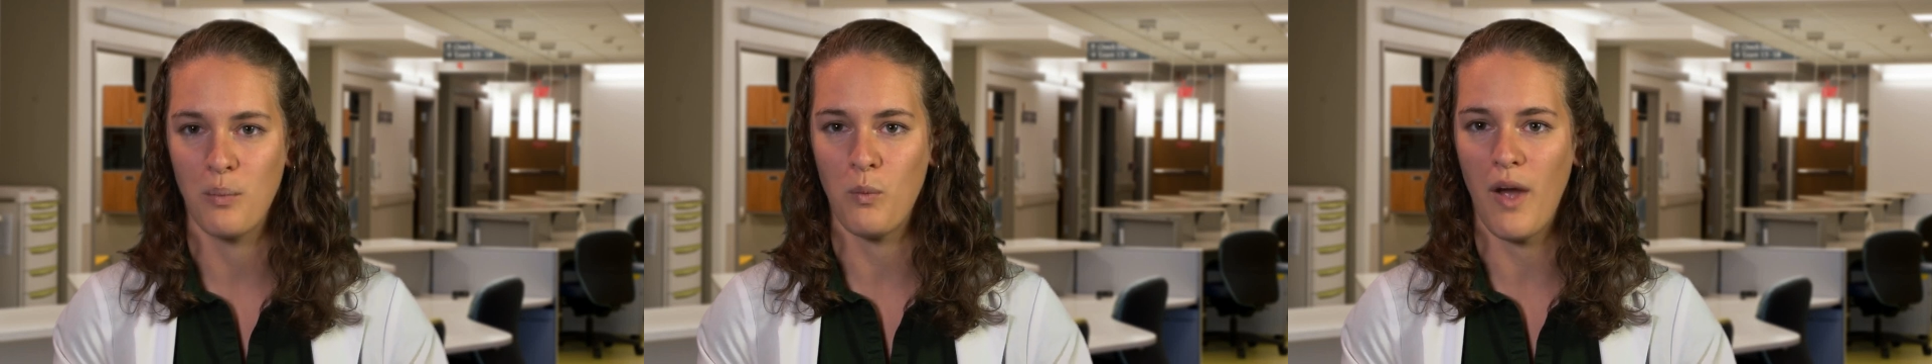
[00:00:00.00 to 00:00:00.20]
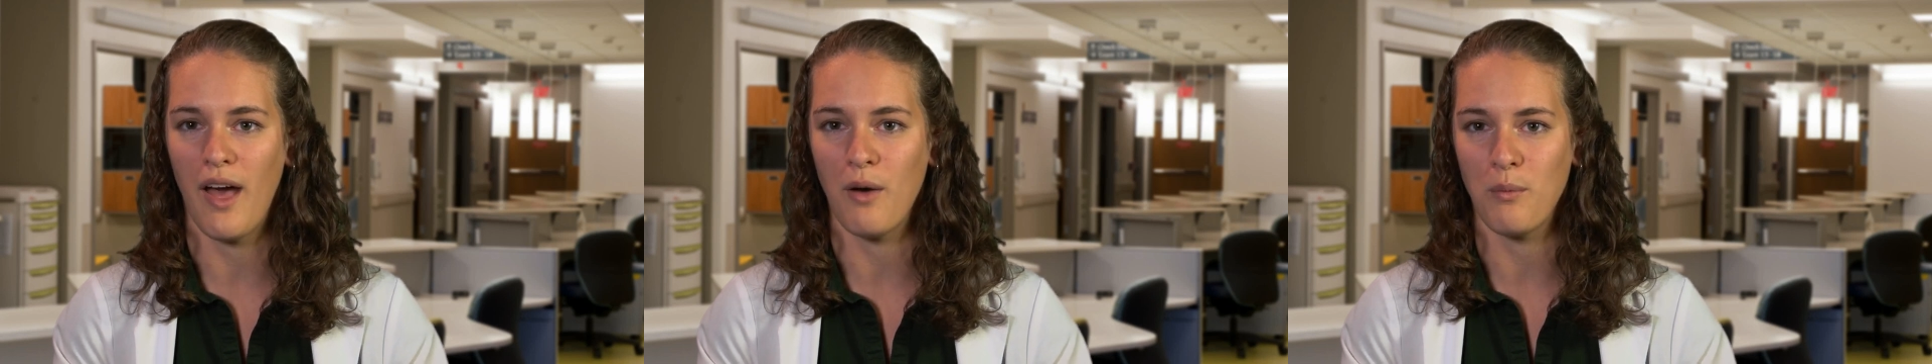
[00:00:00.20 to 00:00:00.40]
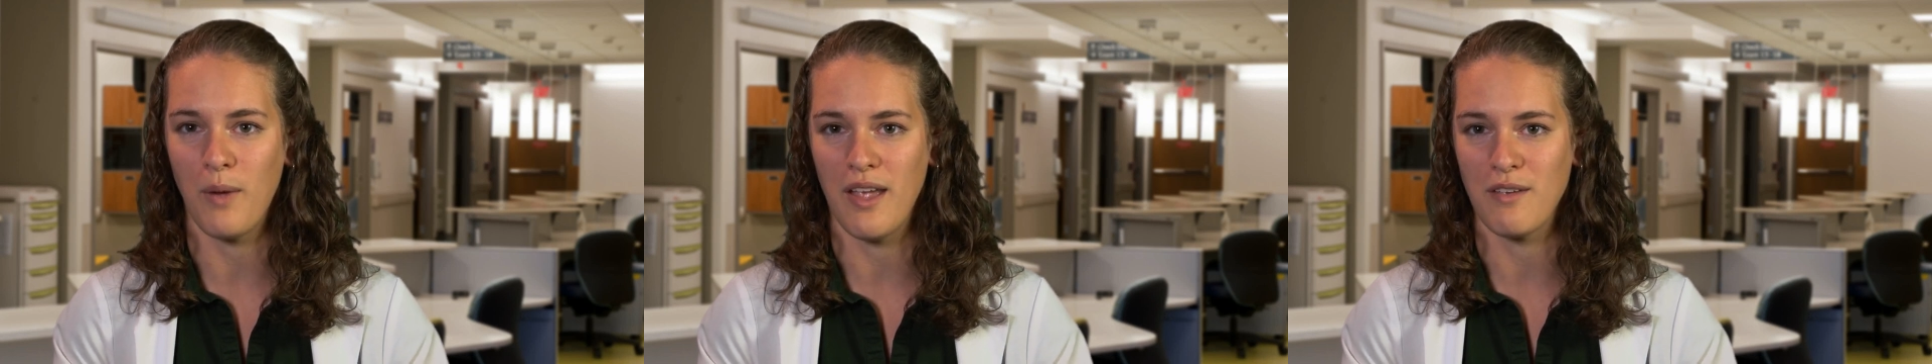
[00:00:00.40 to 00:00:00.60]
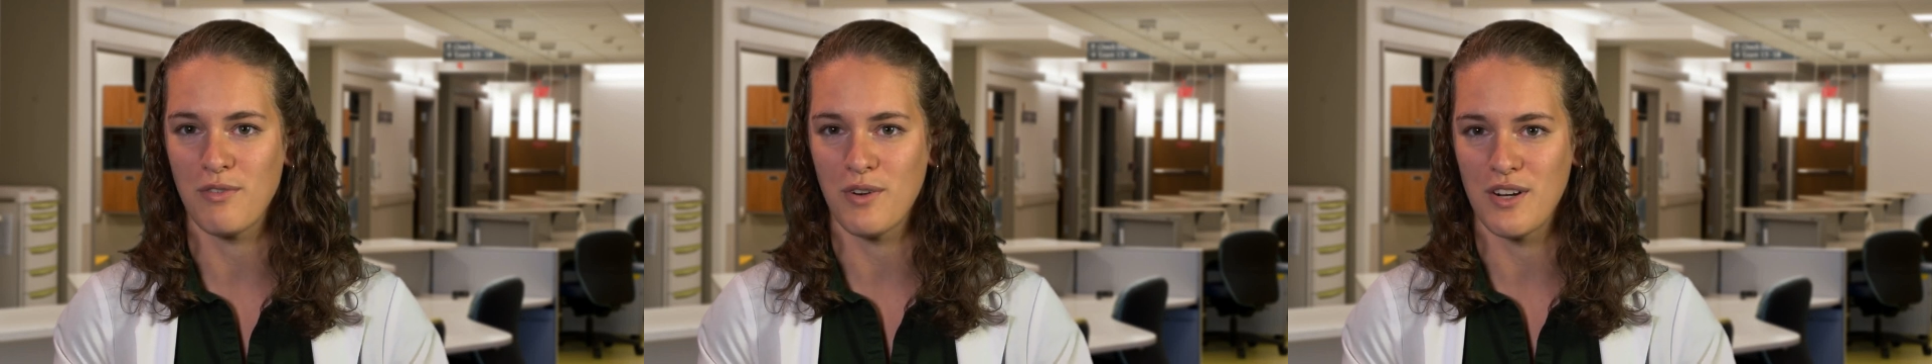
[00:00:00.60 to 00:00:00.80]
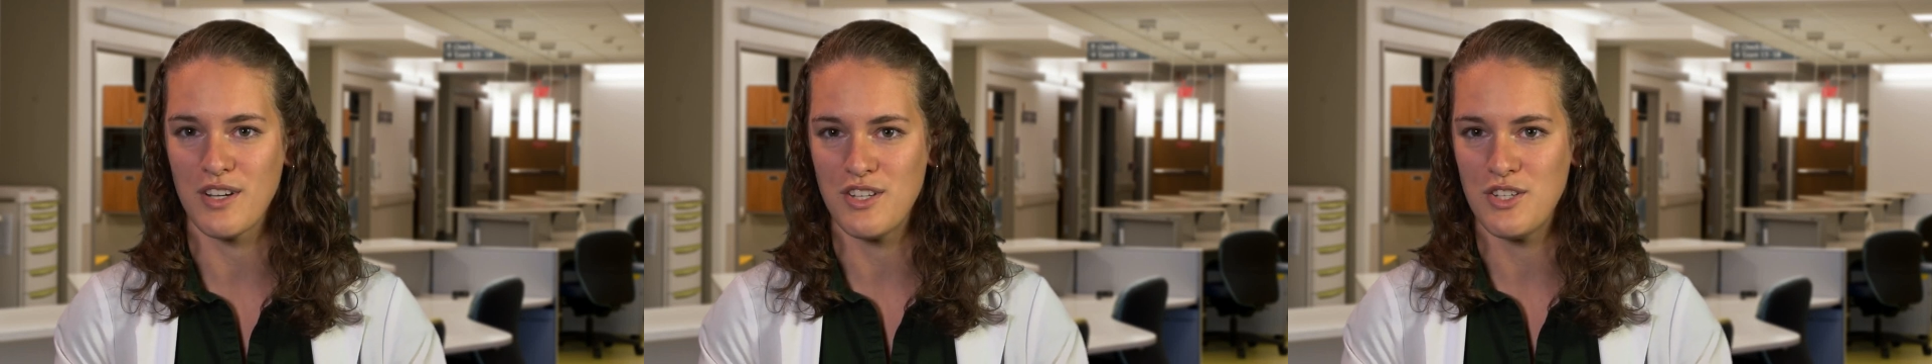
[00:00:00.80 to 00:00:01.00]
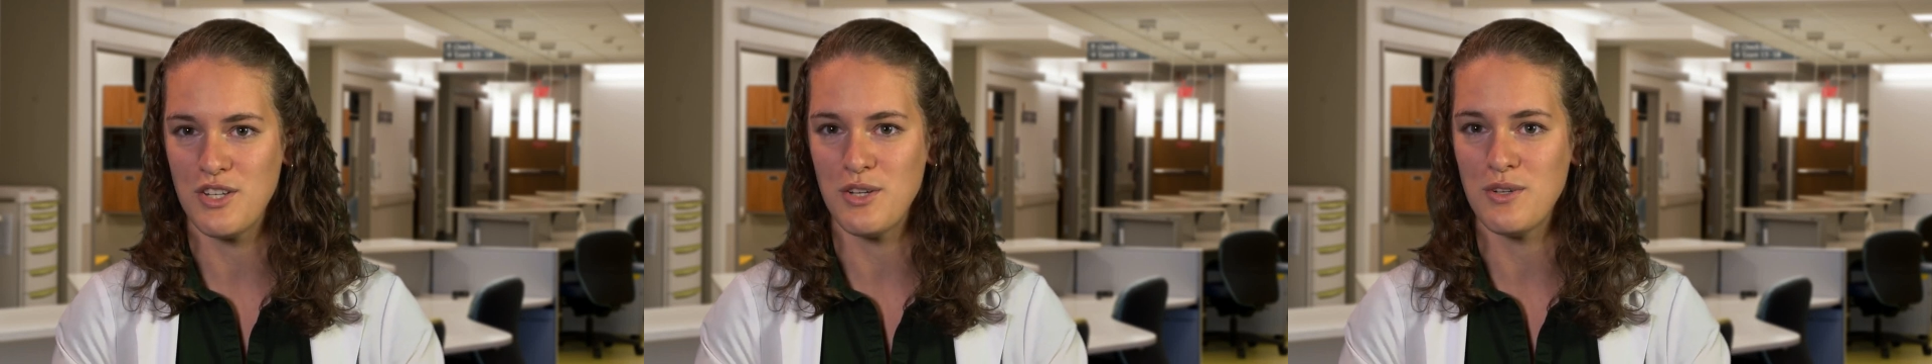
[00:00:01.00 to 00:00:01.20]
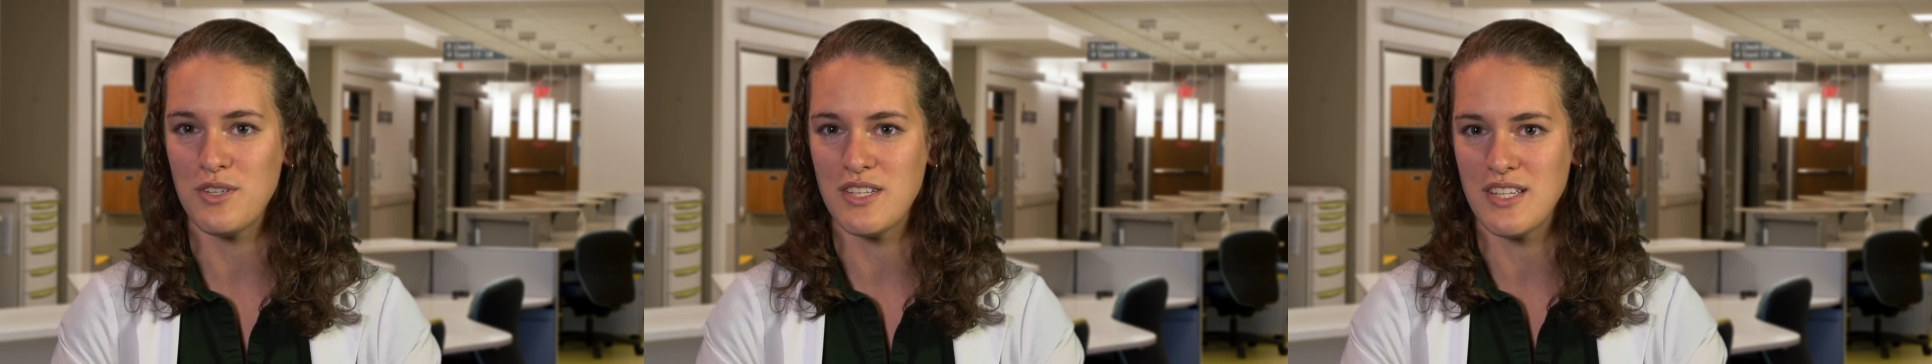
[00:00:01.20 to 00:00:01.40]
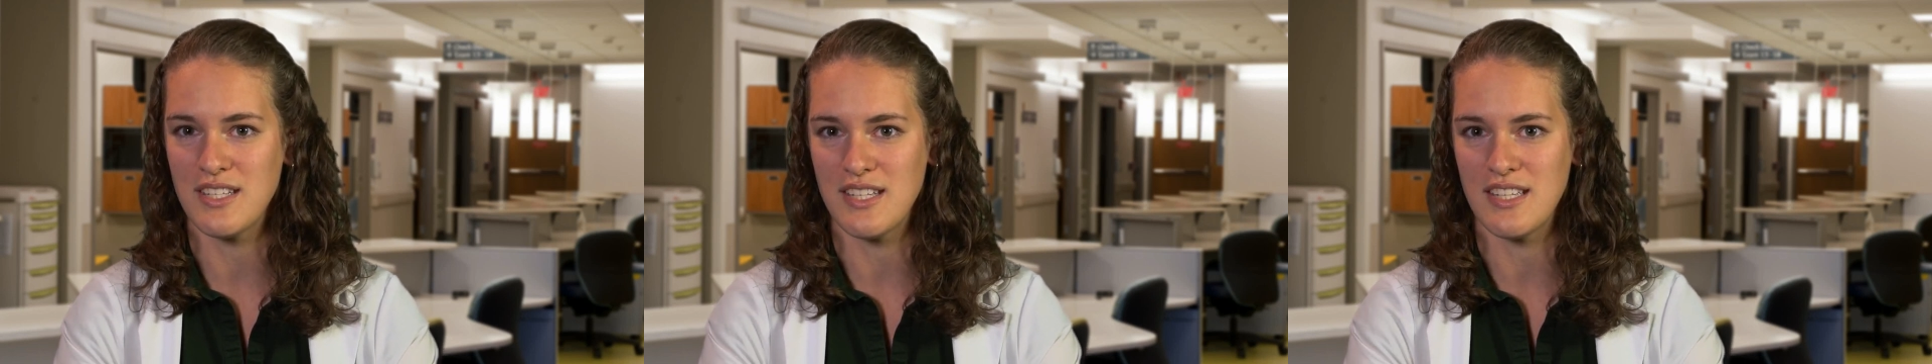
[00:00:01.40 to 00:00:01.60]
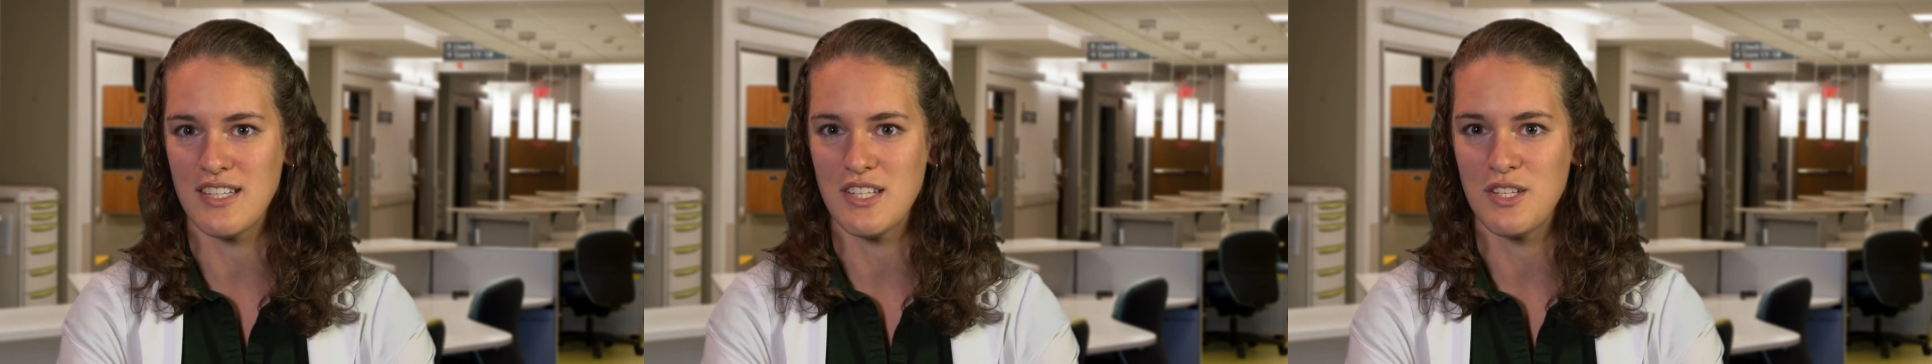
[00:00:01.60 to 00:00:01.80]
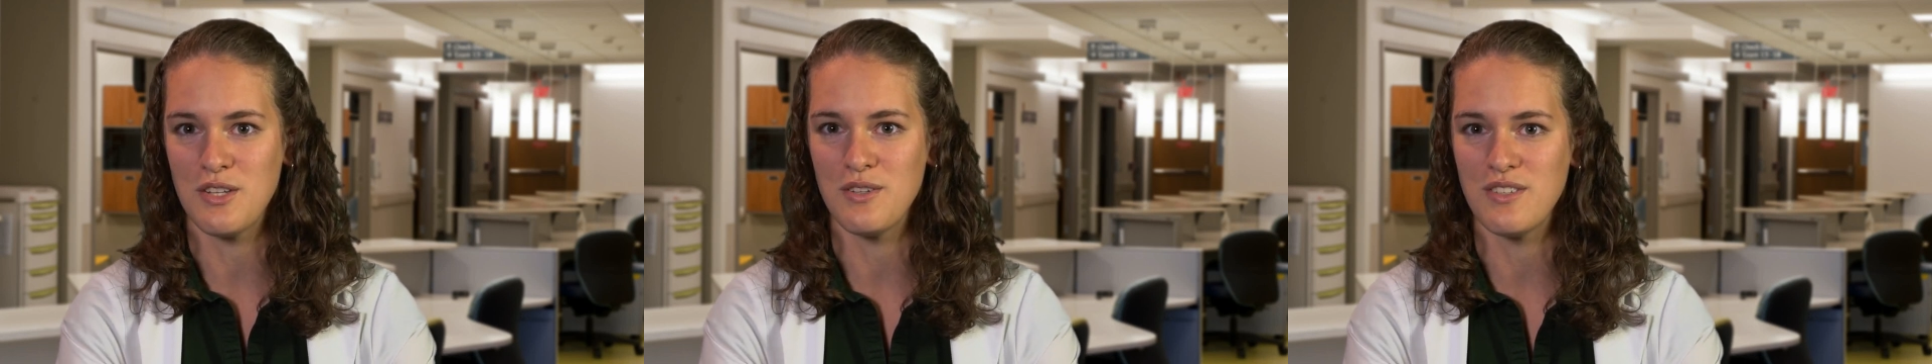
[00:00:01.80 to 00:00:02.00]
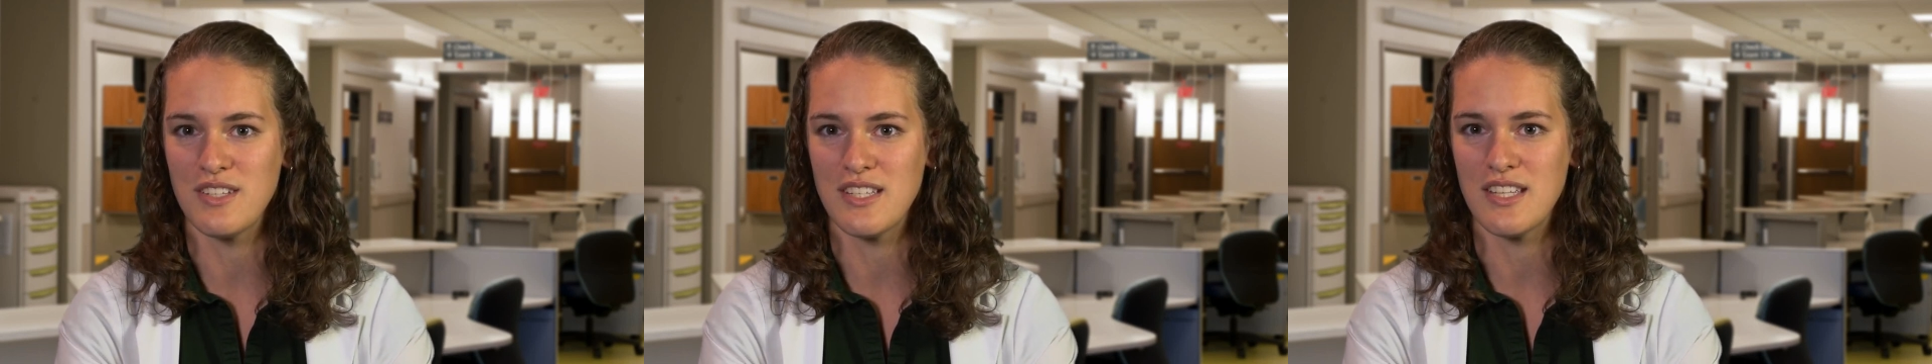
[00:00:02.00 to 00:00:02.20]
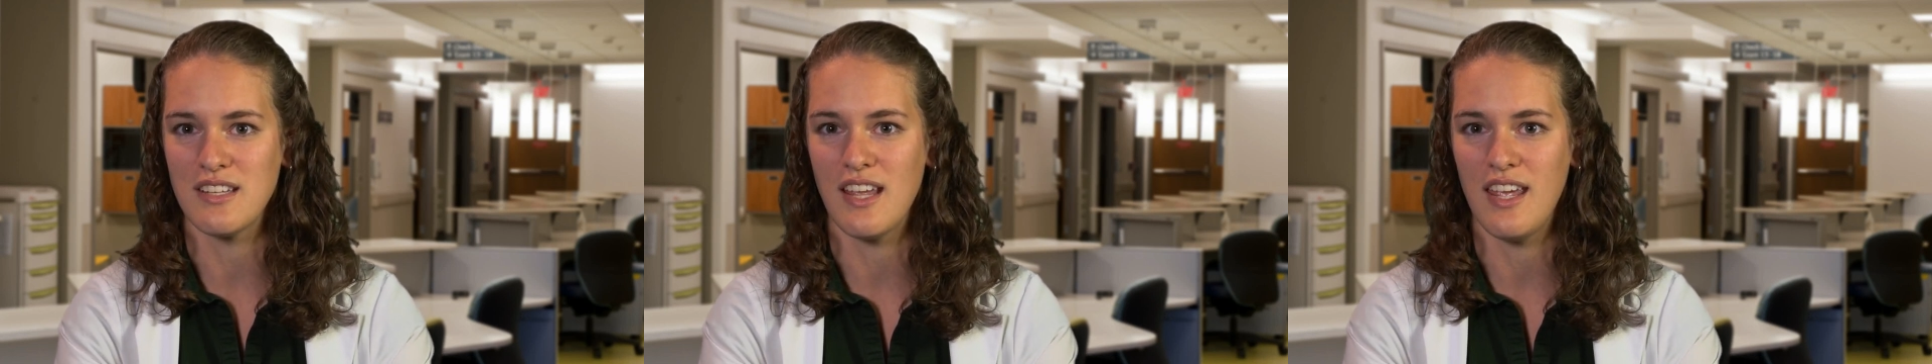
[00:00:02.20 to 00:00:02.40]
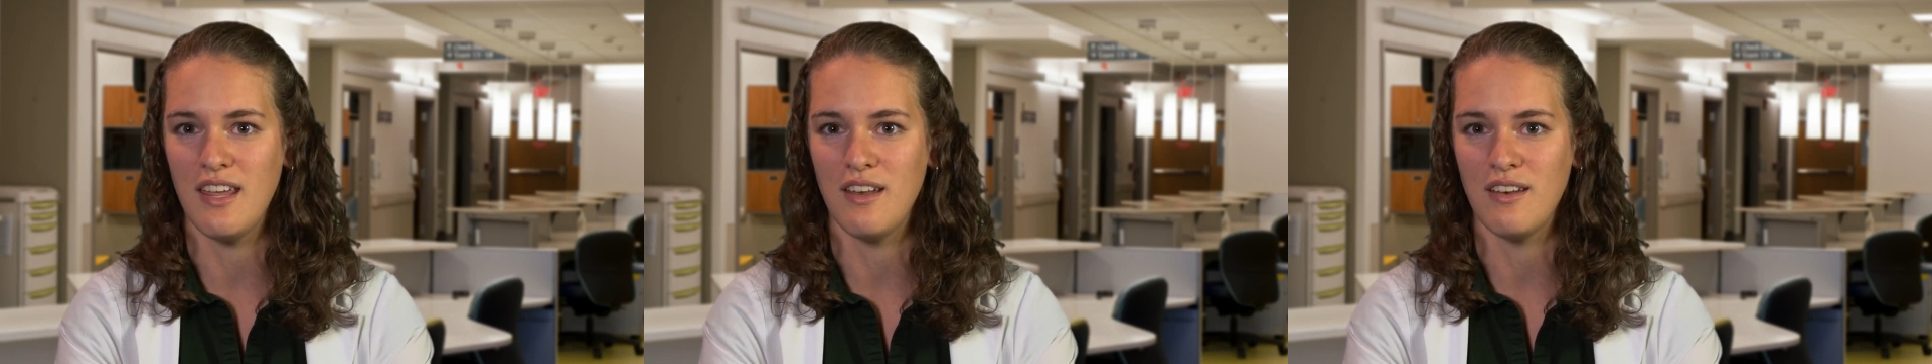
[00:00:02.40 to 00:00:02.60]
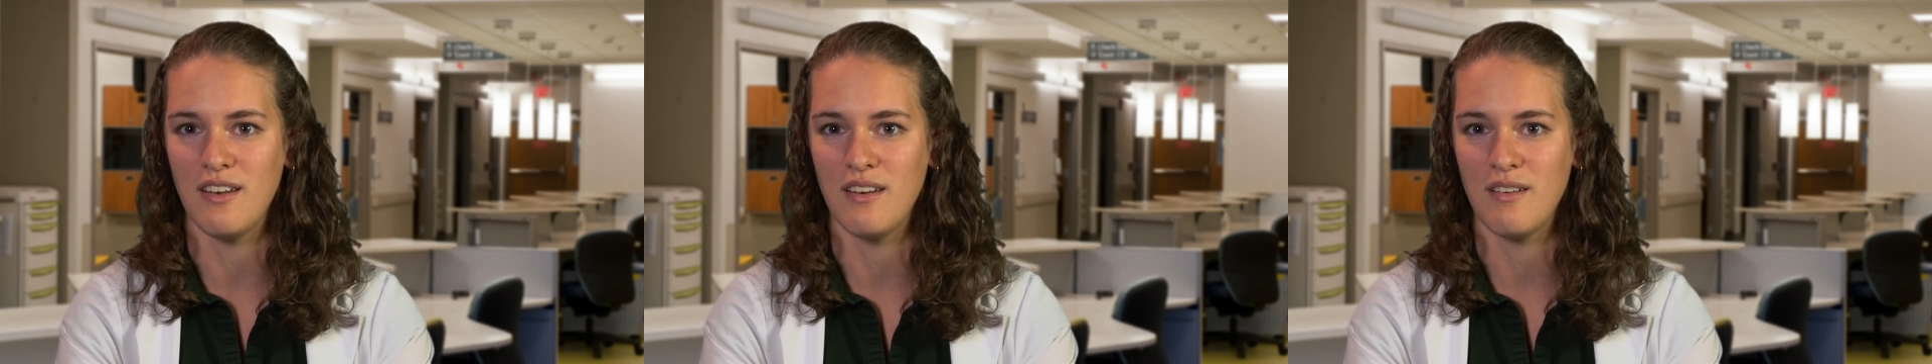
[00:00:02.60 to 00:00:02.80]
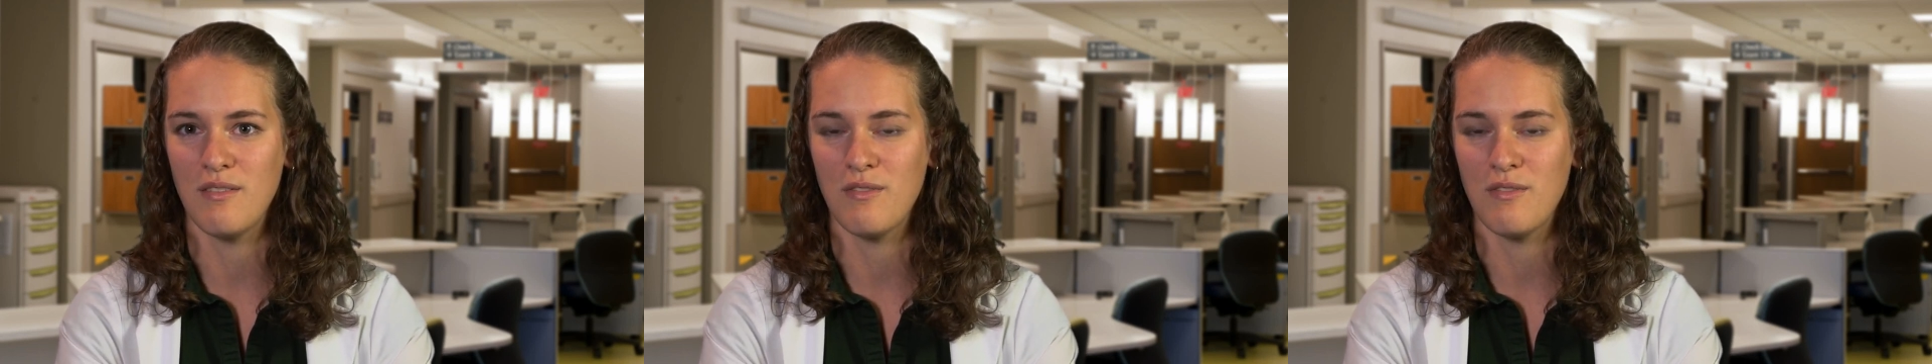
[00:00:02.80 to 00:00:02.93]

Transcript: well Wake Forest chooses its students in